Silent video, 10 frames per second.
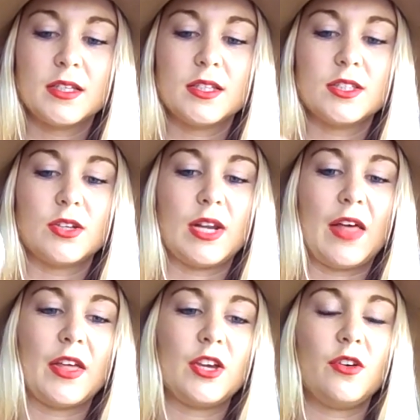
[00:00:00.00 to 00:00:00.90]
So now
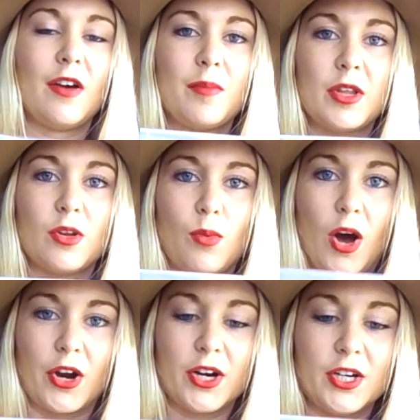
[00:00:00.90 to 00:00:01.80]
that you have put the
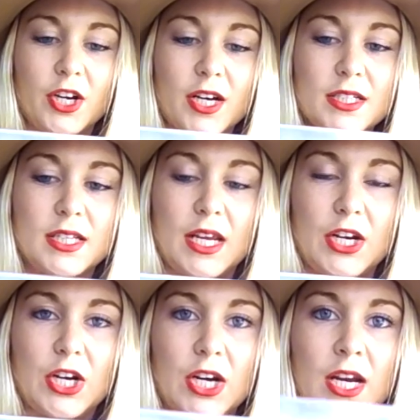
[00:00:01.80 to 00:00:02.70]
water in your
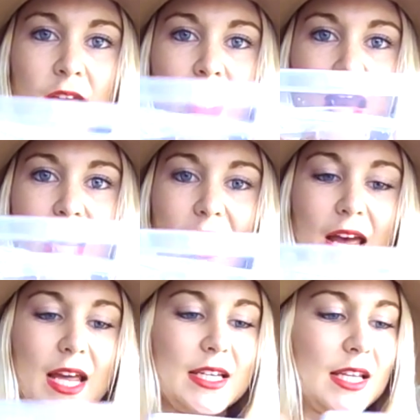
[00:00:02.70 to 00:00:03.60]
container
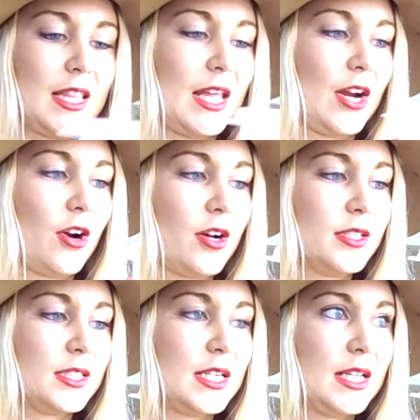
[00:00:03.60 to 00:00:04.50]
and they're all
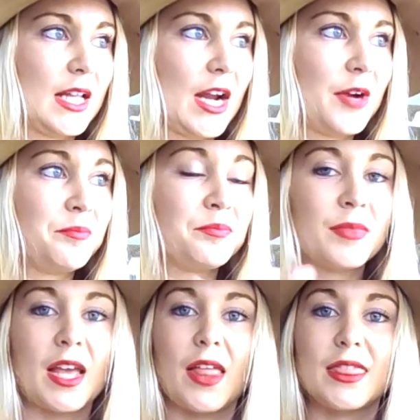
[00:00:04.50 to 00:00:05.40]
sitting there,
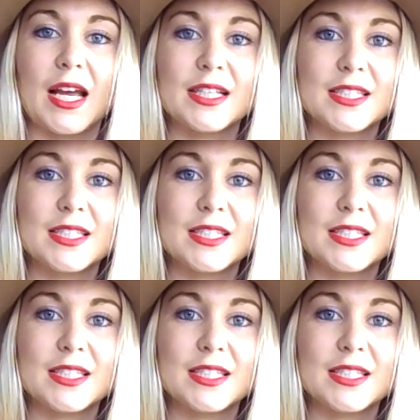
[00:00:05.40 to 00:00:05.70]
that's